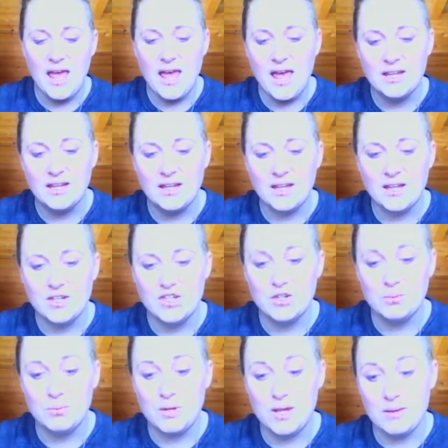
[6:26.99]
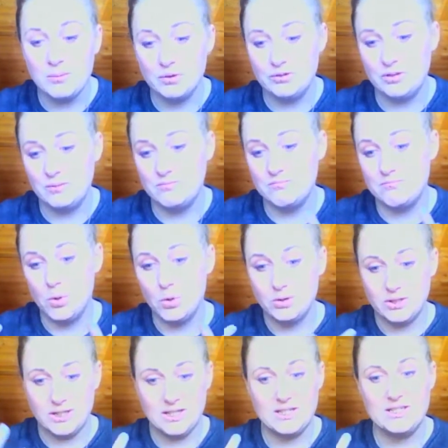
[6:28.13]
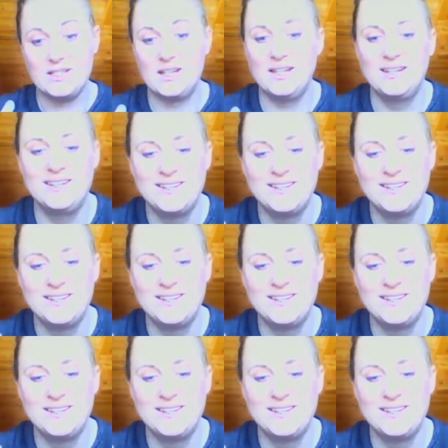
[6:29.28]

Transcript: and to be able to mold it